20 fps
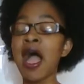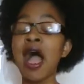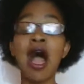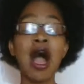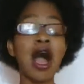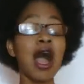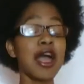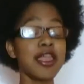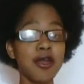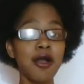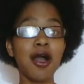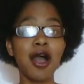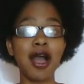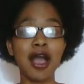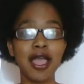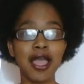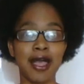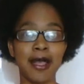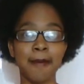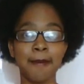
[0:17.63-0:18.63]
I know I
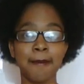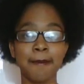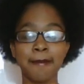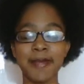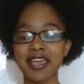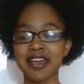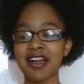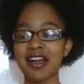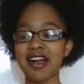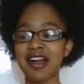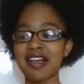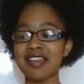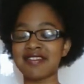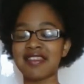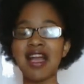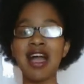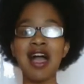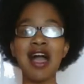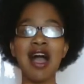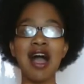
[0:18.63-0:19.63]
am, because
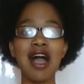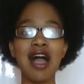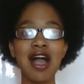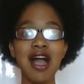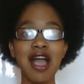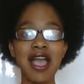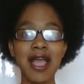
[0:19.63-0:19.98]
I